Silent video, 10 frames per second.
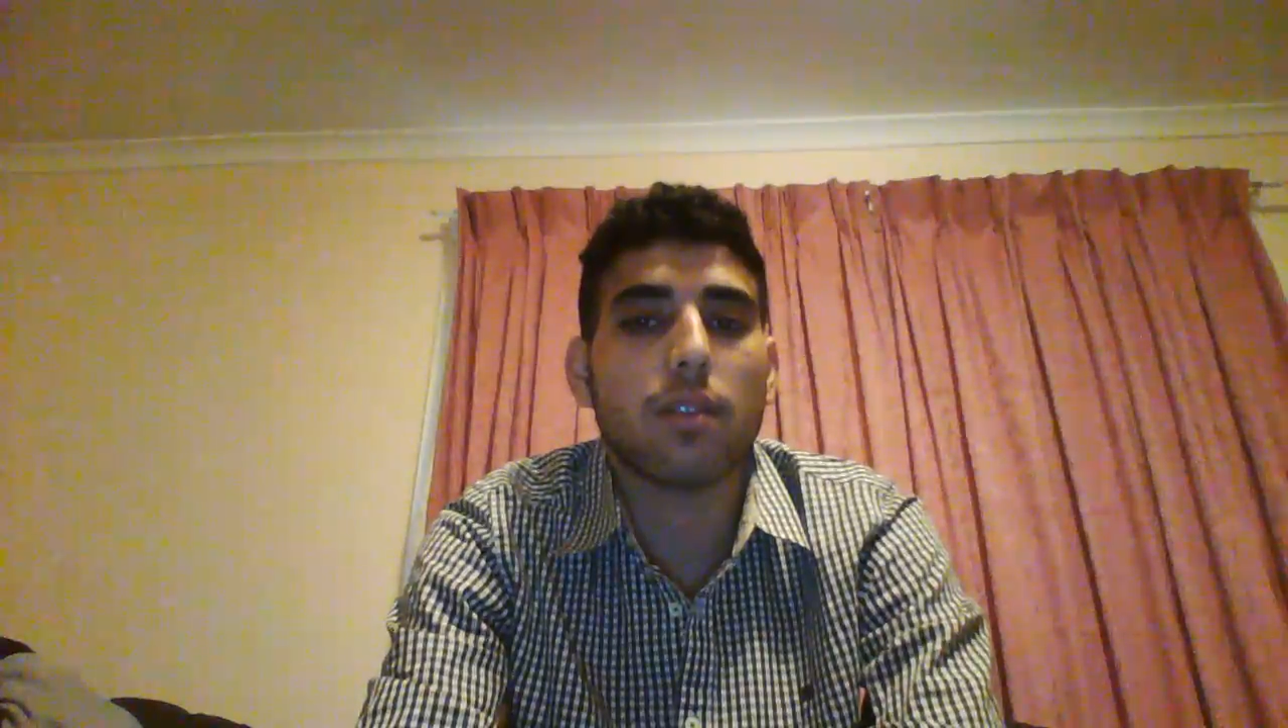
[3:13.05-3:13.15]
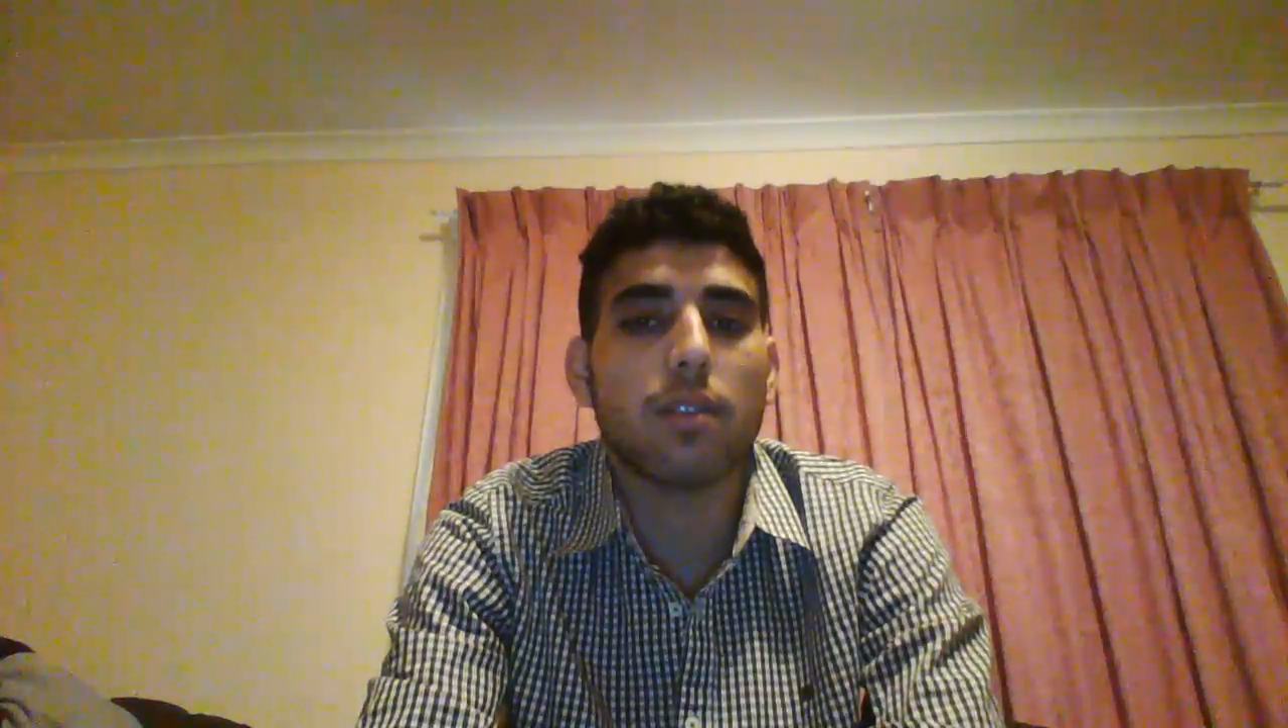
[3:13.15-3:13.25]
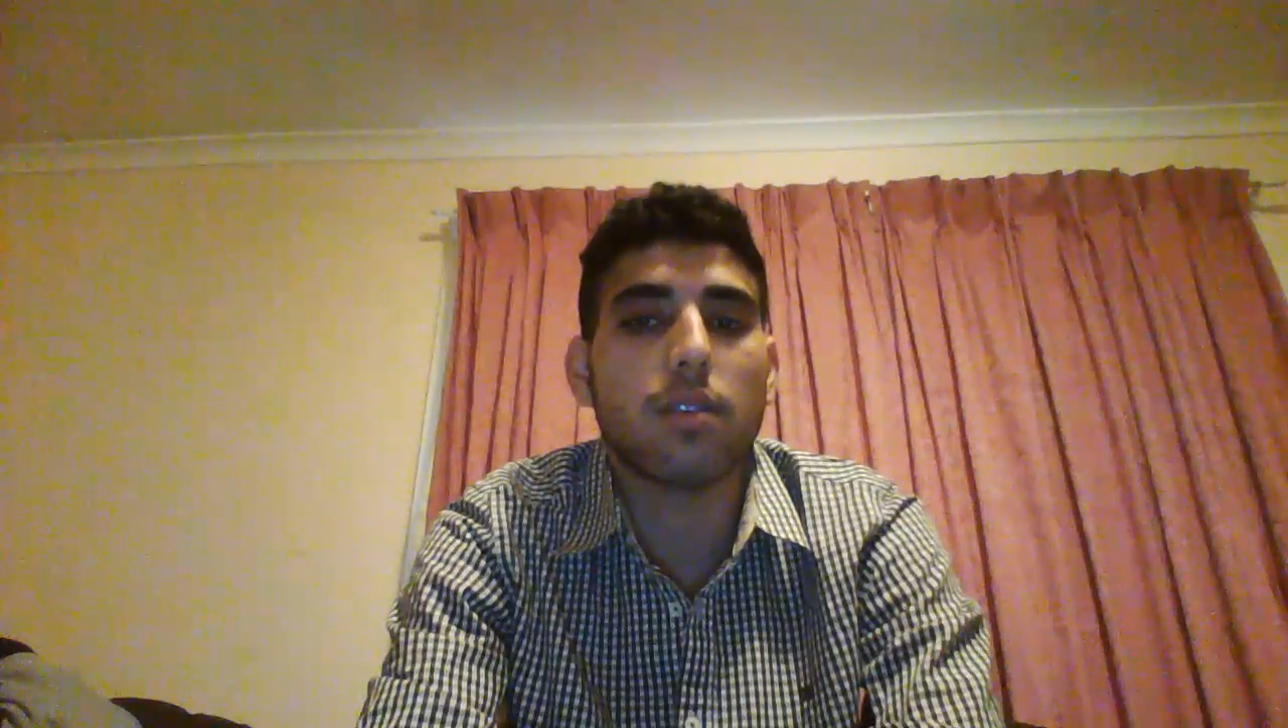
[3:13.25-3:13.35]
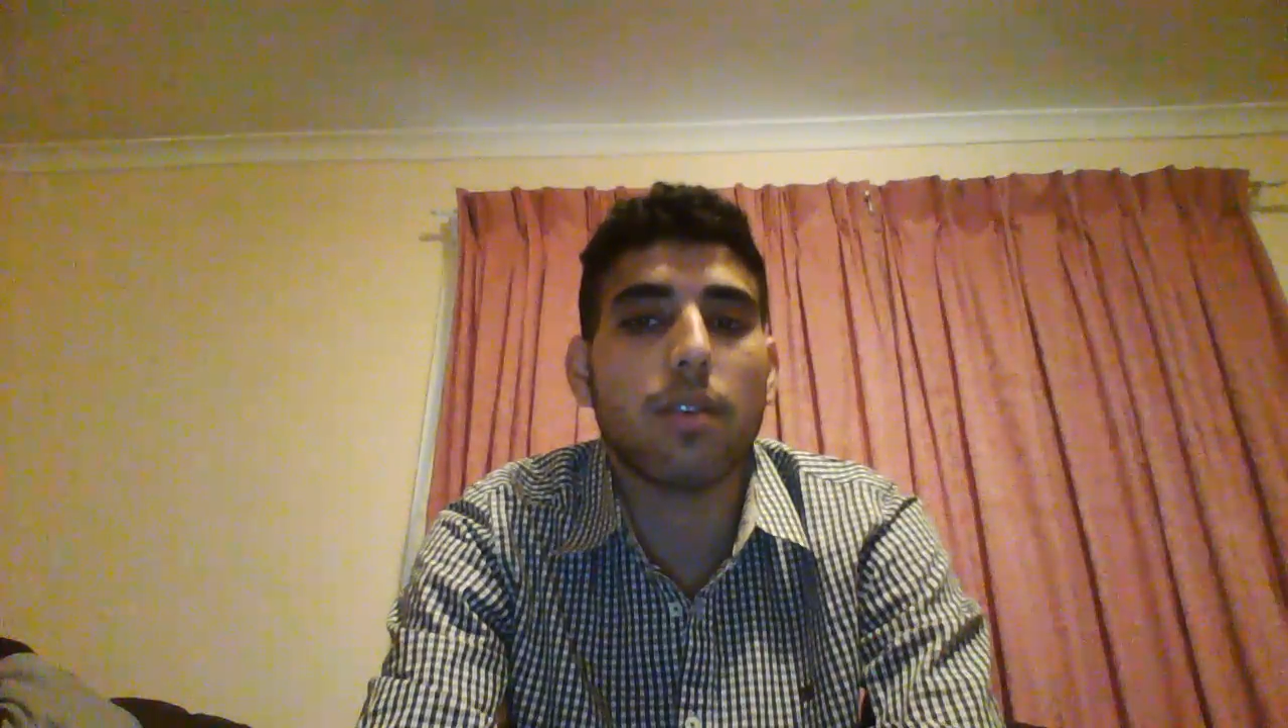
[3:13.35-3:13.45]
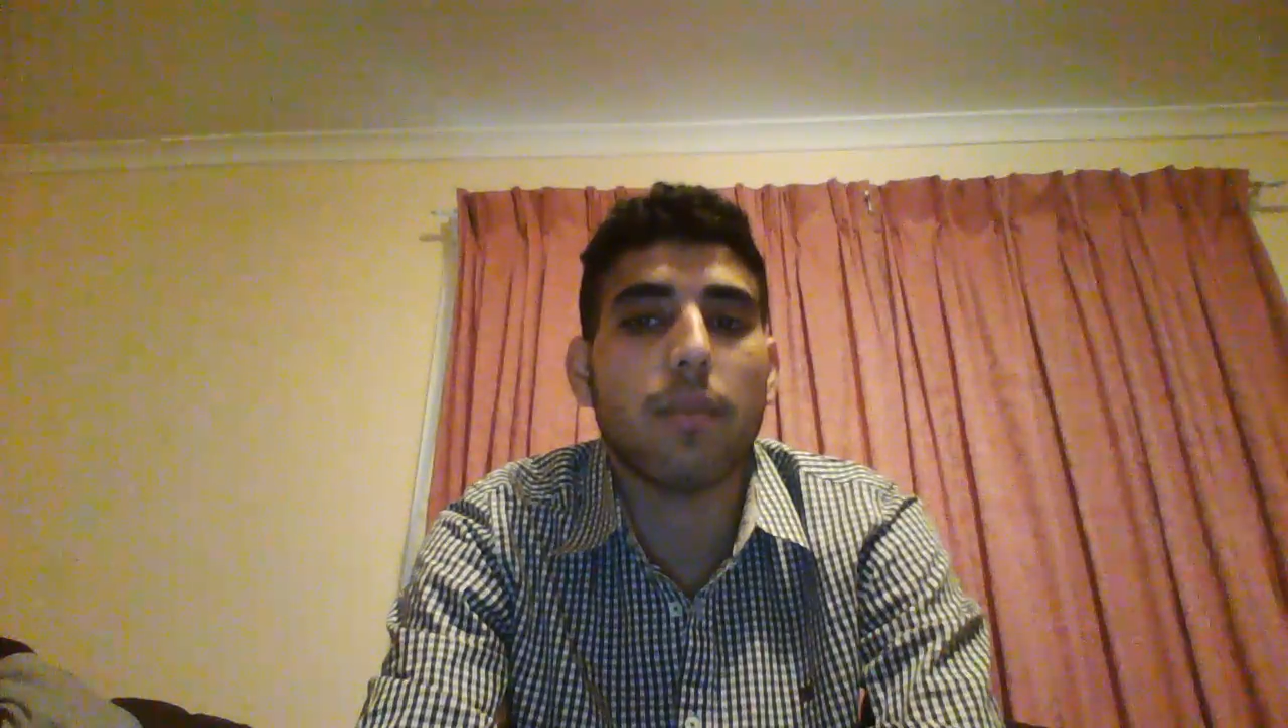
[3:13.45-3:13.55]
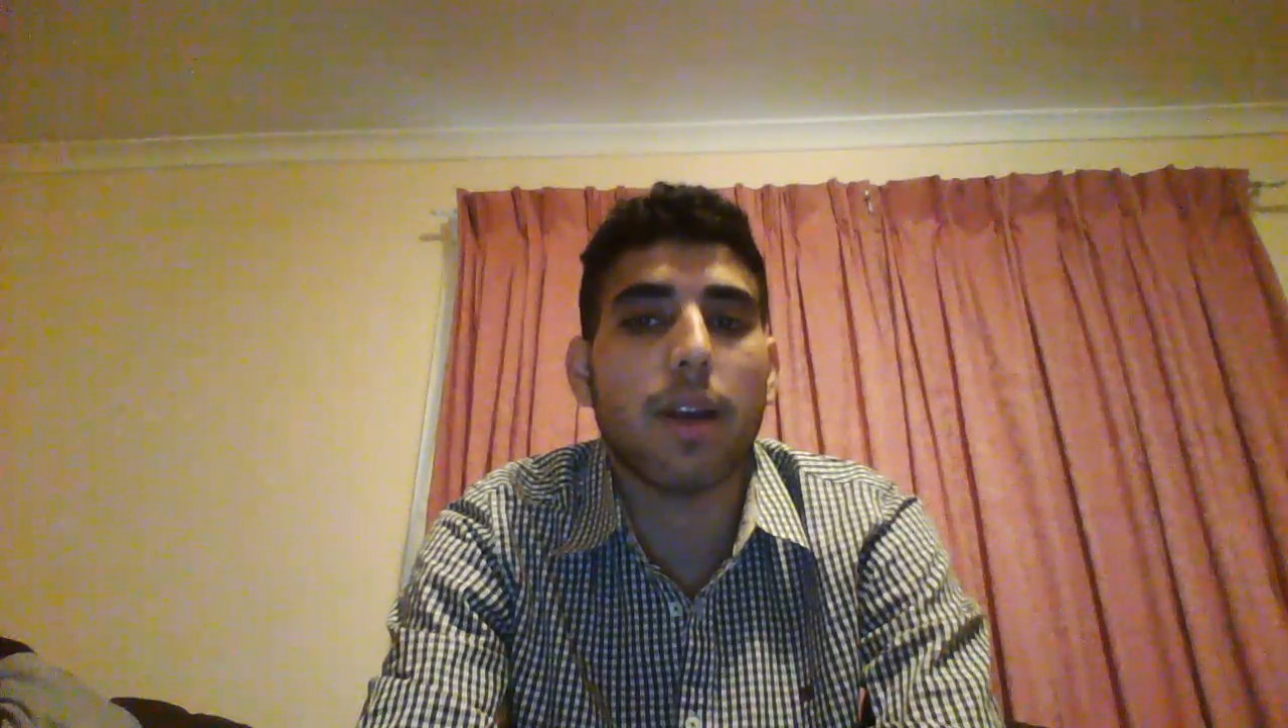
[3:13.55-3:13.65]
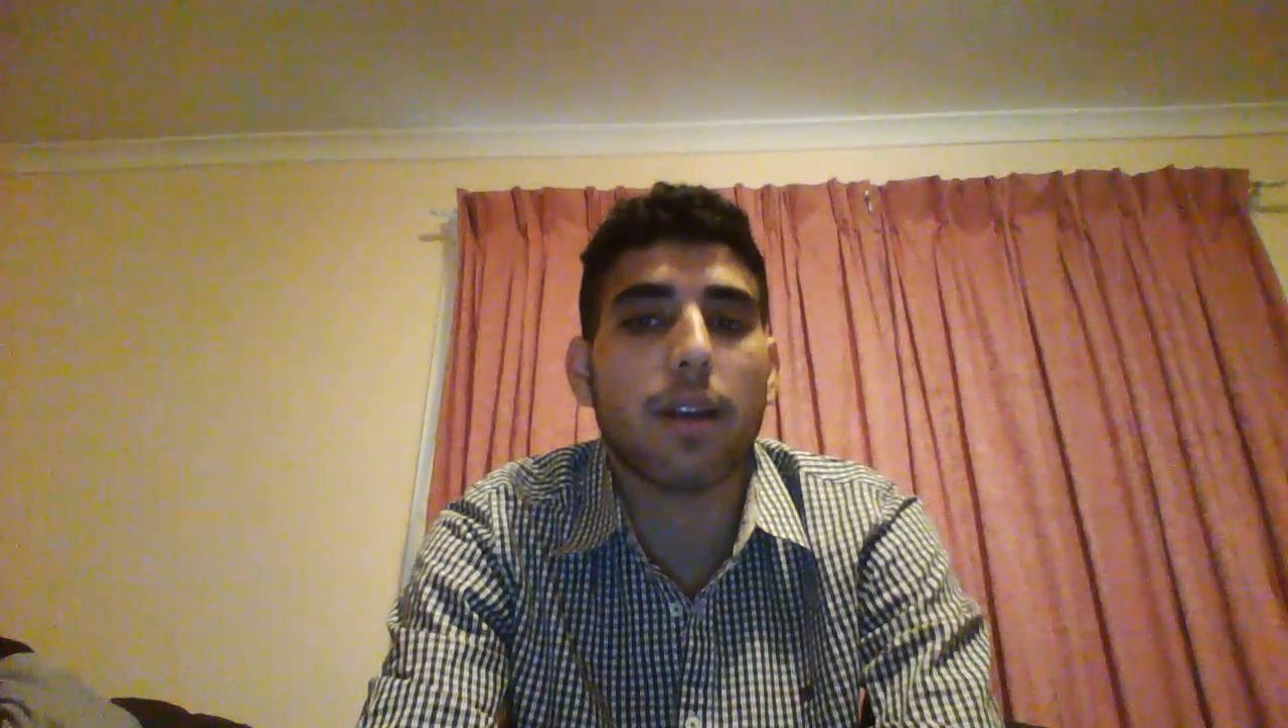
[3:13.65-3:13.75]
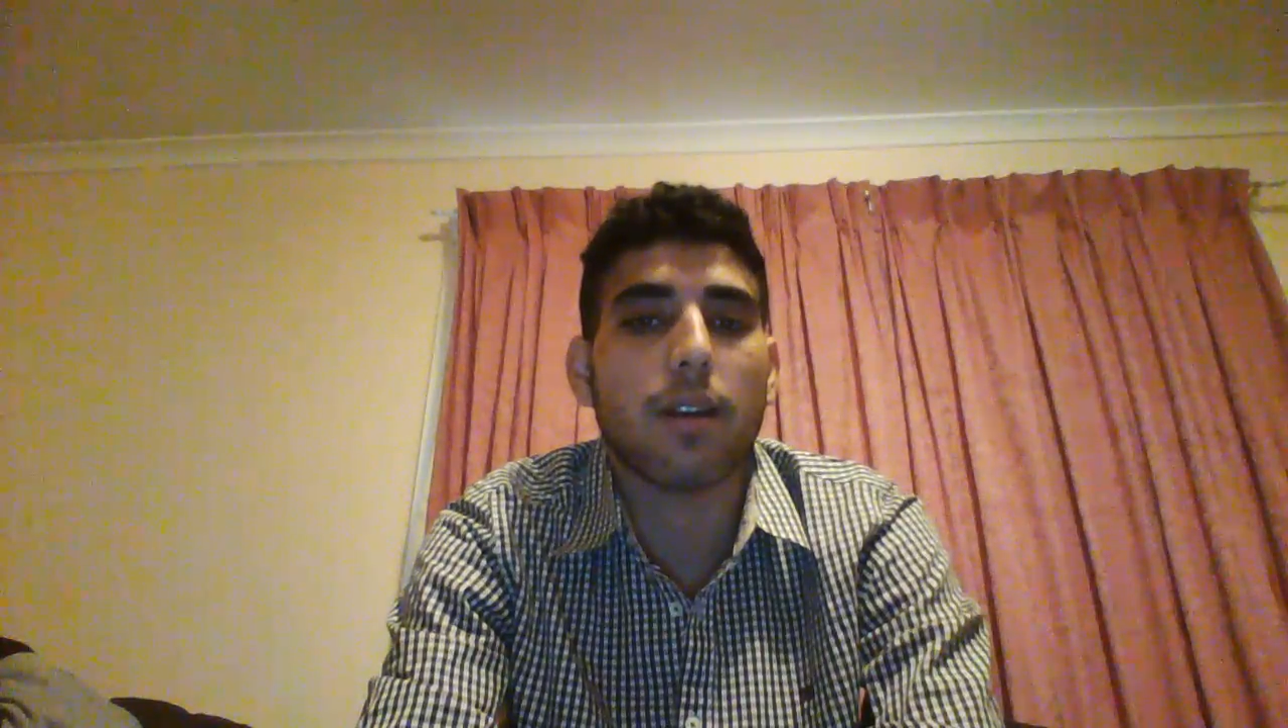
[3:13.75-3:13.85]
system at